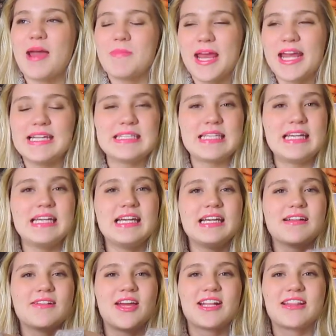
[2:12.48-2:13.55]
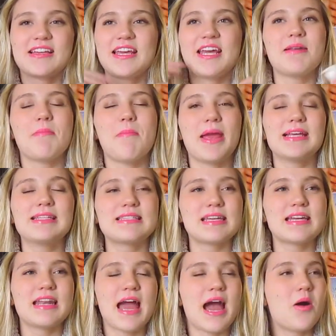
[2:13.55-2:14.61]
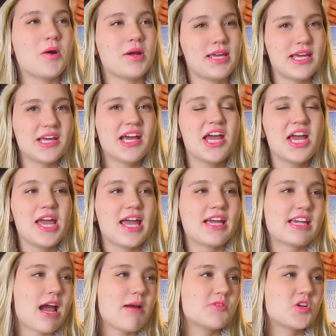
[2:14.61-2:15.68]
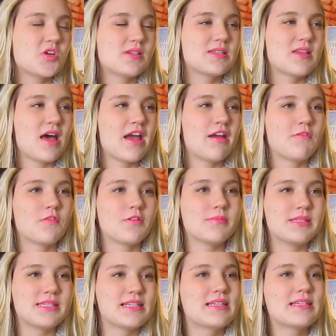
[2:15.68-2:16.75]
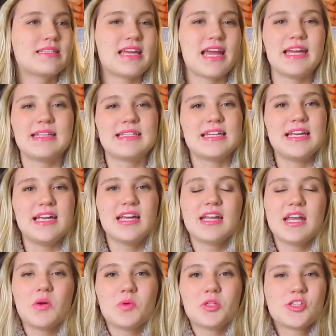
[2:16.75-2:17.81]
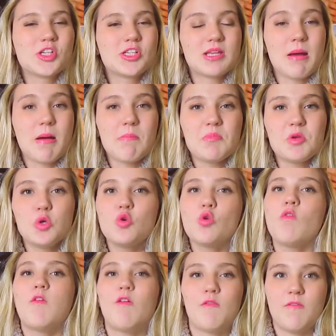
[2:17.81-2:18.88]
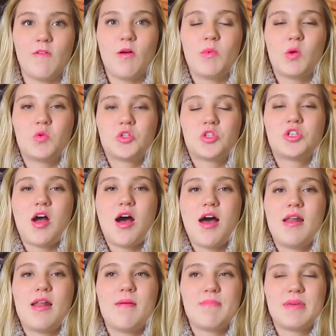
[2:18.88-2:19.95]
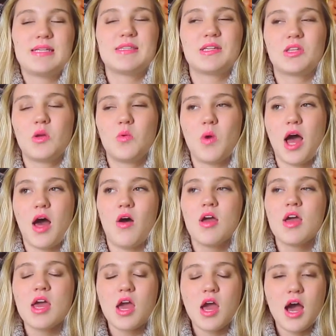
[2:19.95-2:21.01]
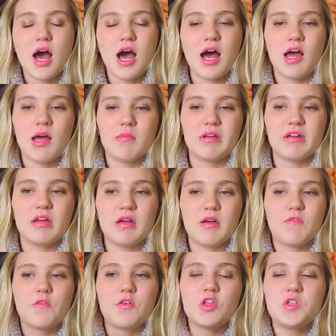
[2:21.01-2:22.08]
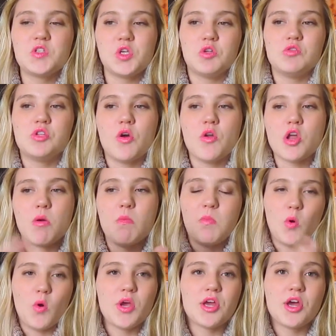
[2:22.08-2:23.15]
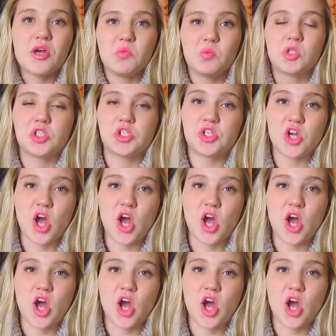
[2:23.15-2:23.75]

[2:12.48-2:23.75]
I'm 18, like the kid Mason, how it captured his life from 6 to 18. It was just a beautiful film. It was shot amazingly well. For those of you who don't know, Boyhood was